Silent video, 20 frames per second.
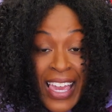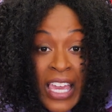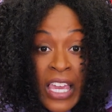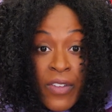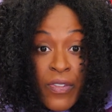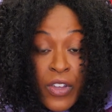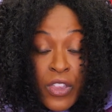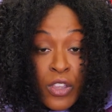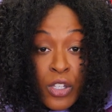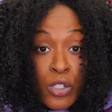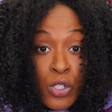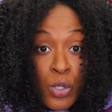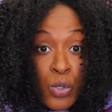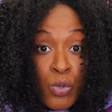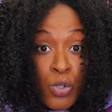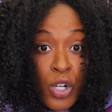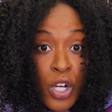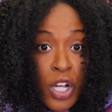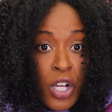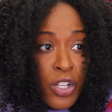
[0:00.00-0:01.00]
Even the
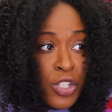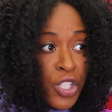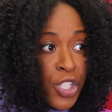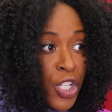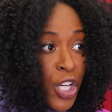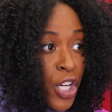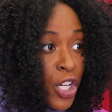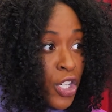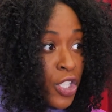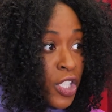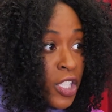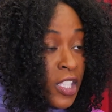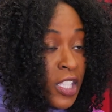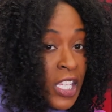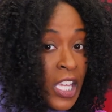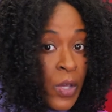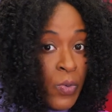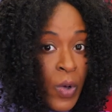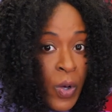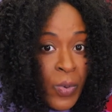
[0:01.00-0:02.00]
two girls turned to
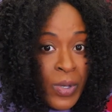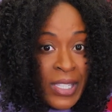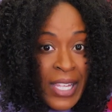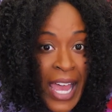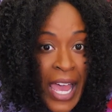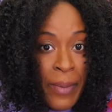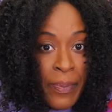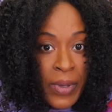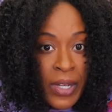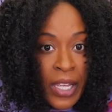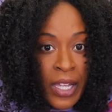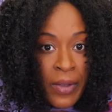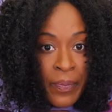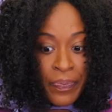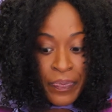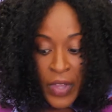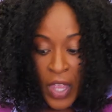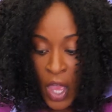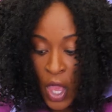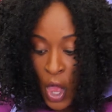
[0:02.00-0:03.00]
see what was happening.
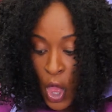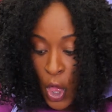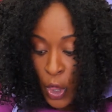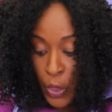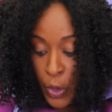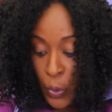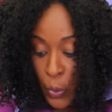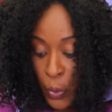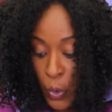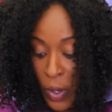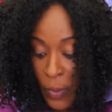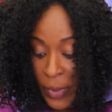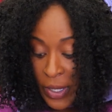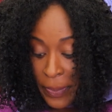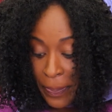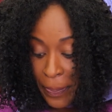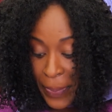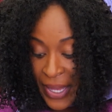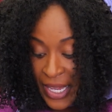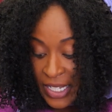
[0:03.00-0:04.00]
The
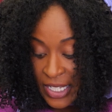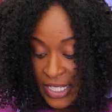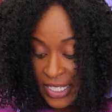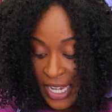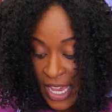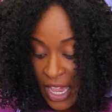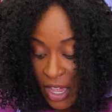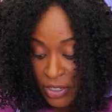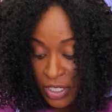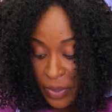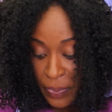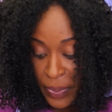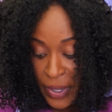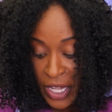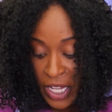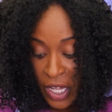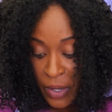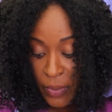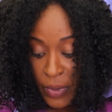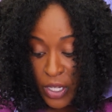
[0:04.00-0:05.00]
woman bent down to
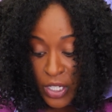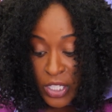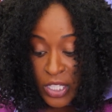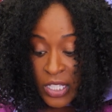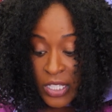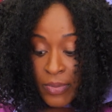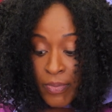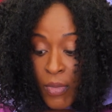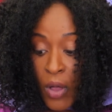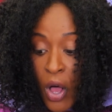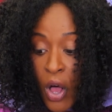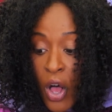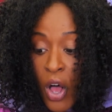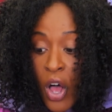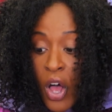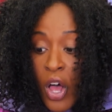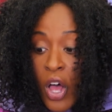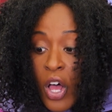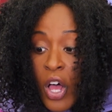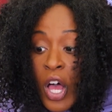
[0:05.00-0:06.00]
pick up a
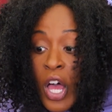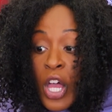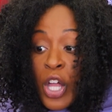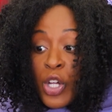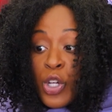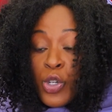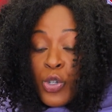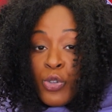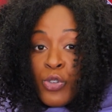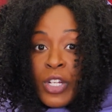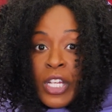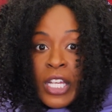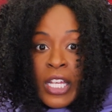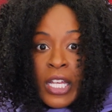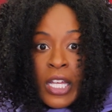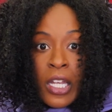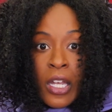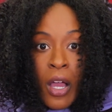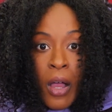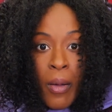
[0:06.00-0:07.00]
small
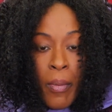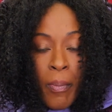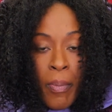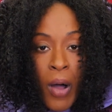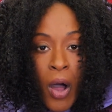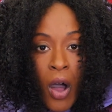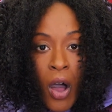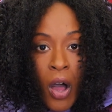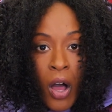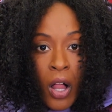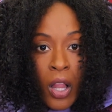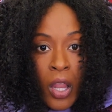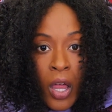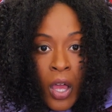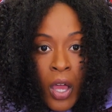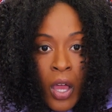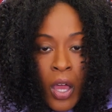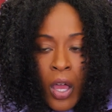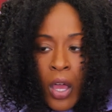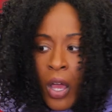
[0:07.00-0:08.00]
green ball.
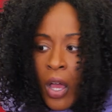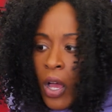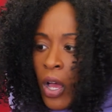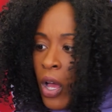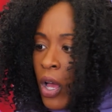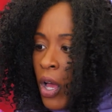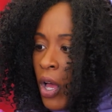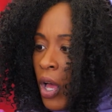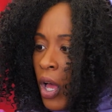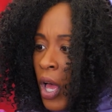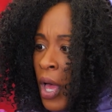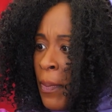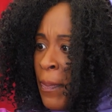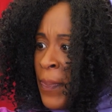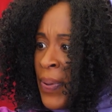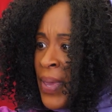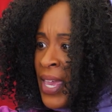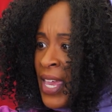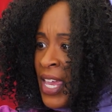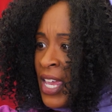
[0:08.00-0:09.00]
"A
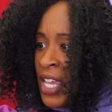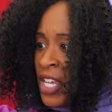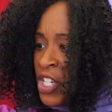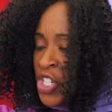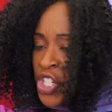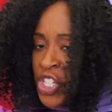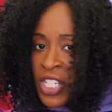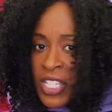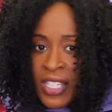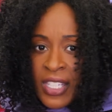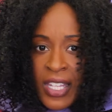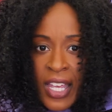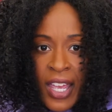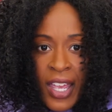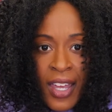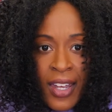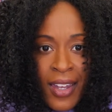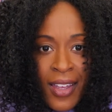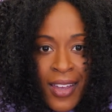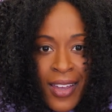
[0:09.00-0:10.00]
pea," she
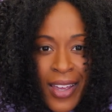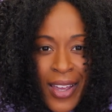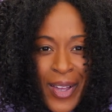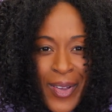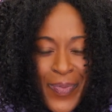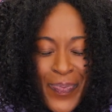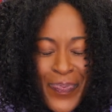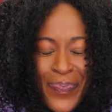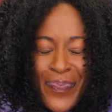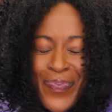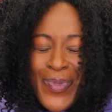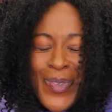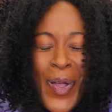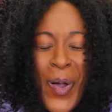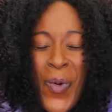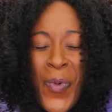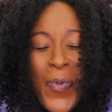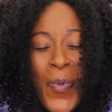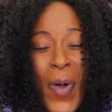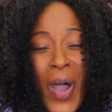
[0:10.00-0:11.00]
said.
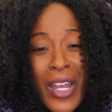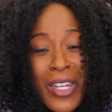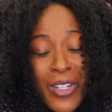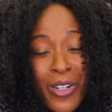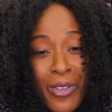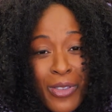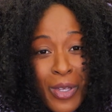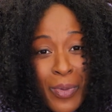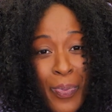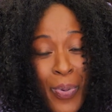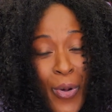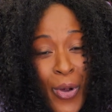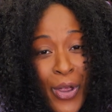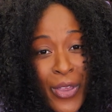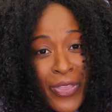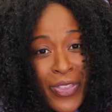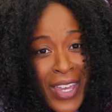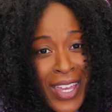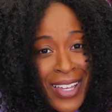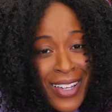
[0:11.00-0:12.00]
No wonder the
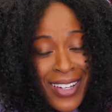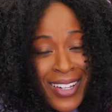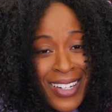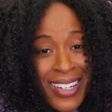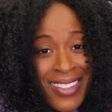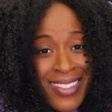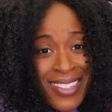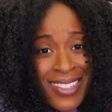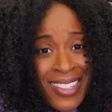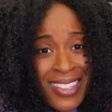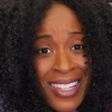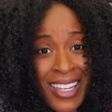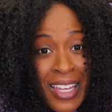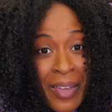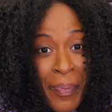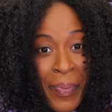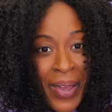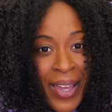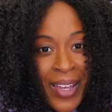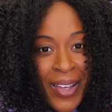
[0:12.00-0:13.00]
poor thing couldn't
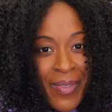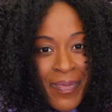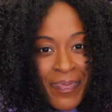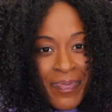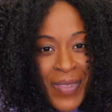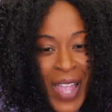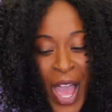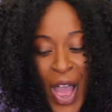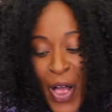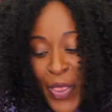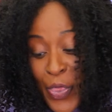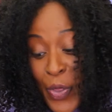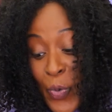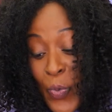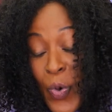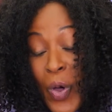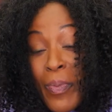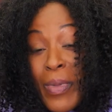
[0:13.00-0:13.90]
sleep. The